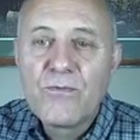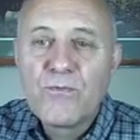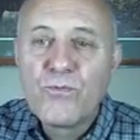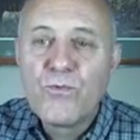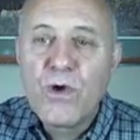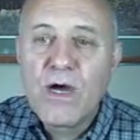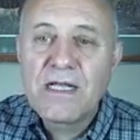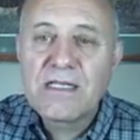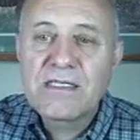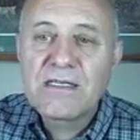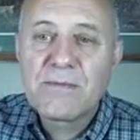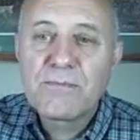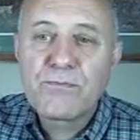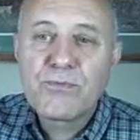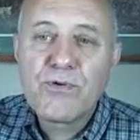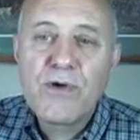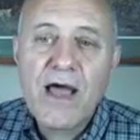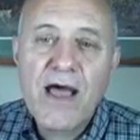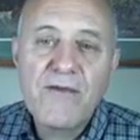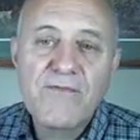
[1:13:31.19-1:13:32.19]
What
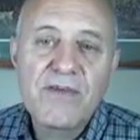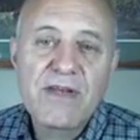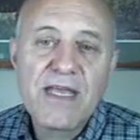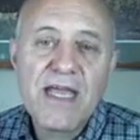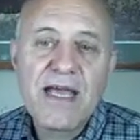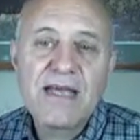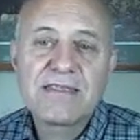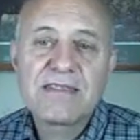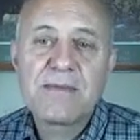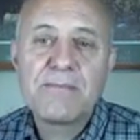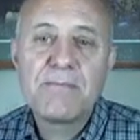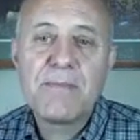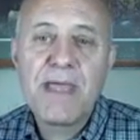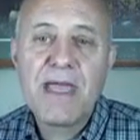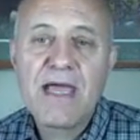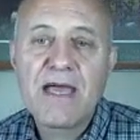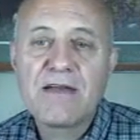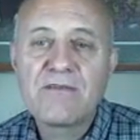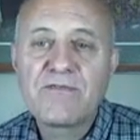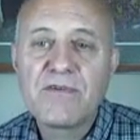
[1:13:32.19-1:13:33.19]
profit has a
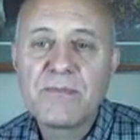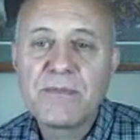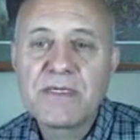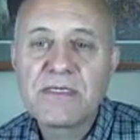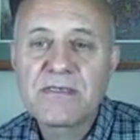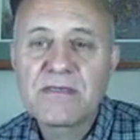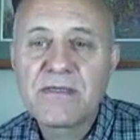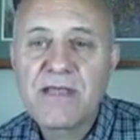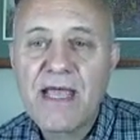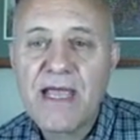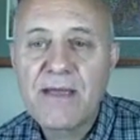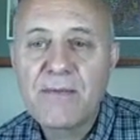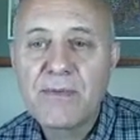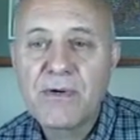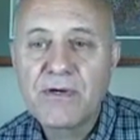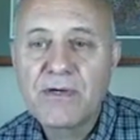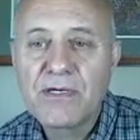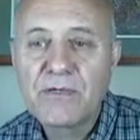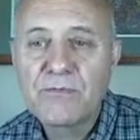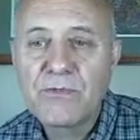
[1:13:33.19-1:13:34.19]
man from his
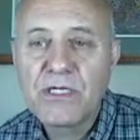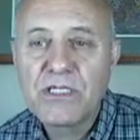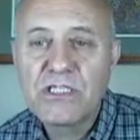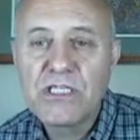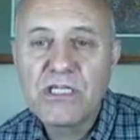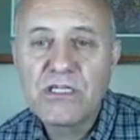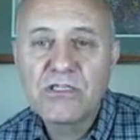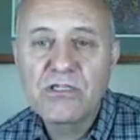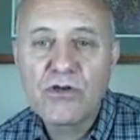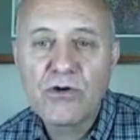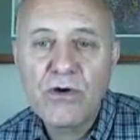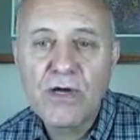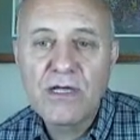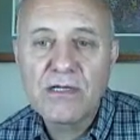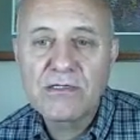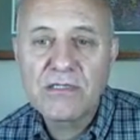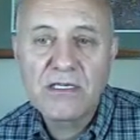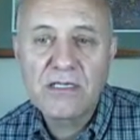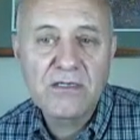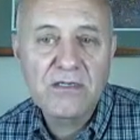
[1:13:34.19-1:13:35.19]
labor in which he
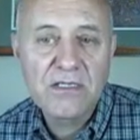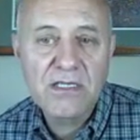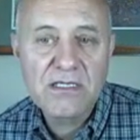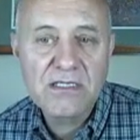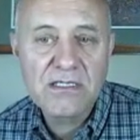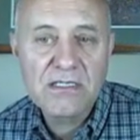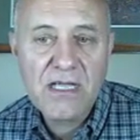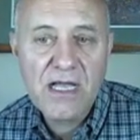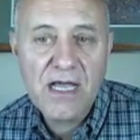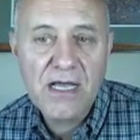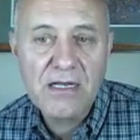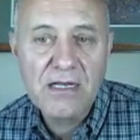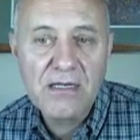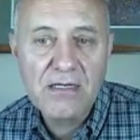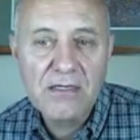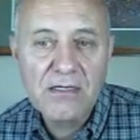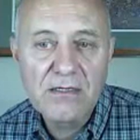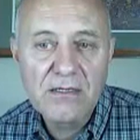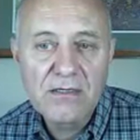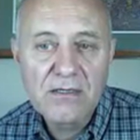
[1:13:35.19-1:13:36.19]
toils under the
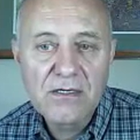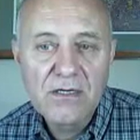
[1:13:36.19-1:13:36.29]
sun?